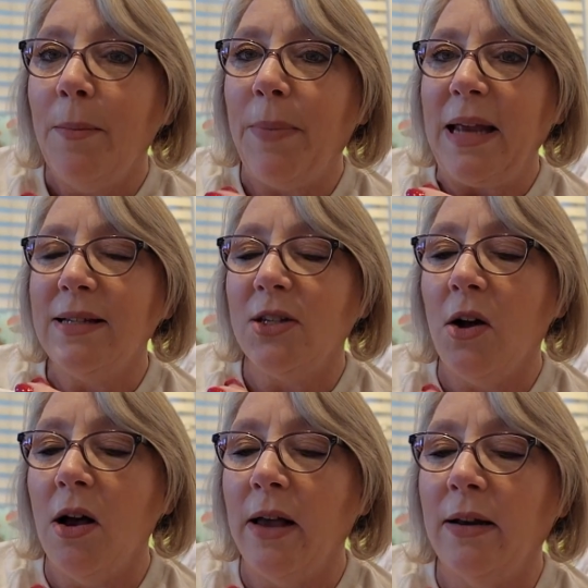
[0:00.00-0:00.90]
based
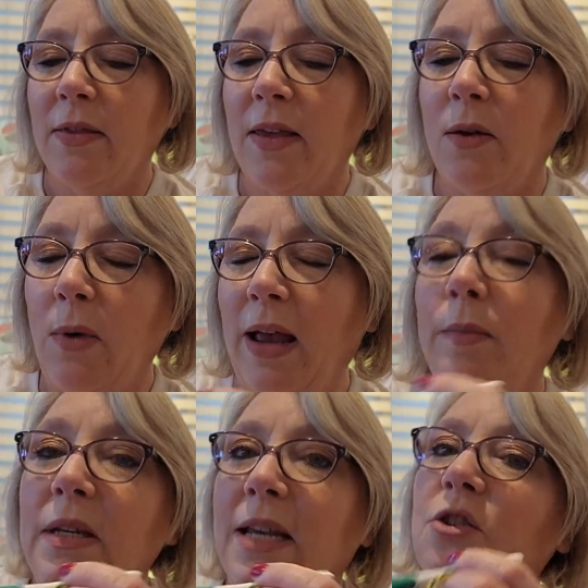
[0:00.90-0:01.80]
on the
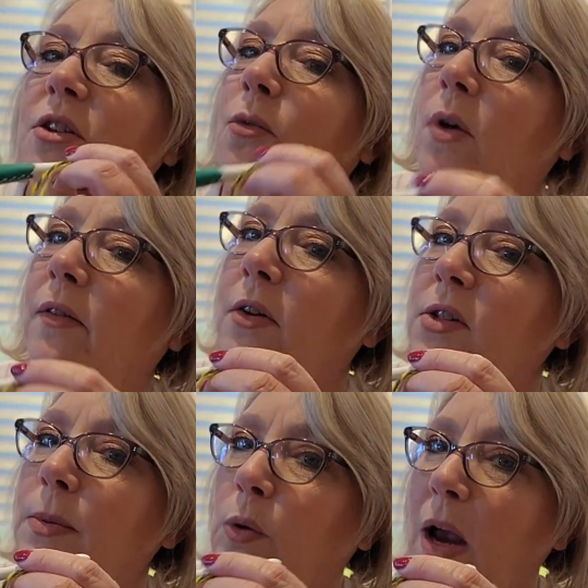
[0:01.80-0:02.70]
recommendation of one of our
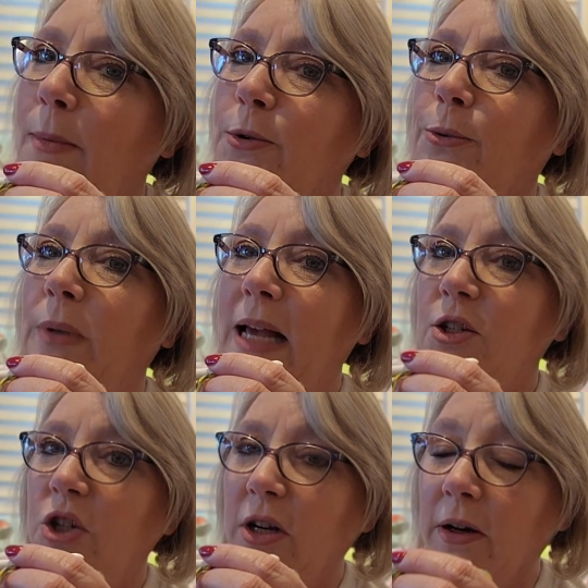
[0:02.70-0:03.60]
subscribers from
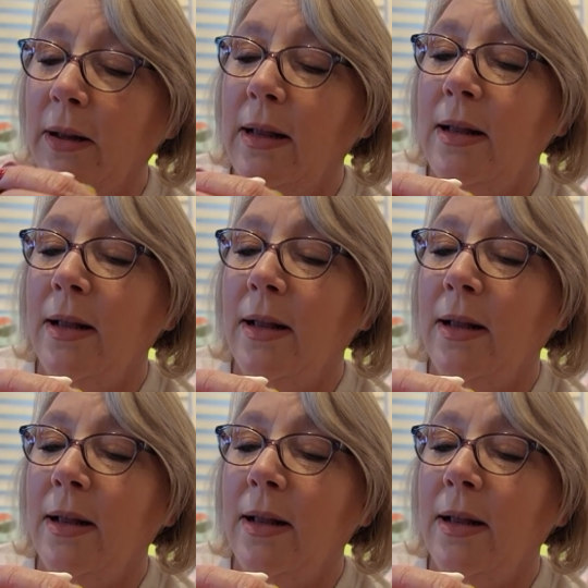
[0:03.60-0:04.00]
last year,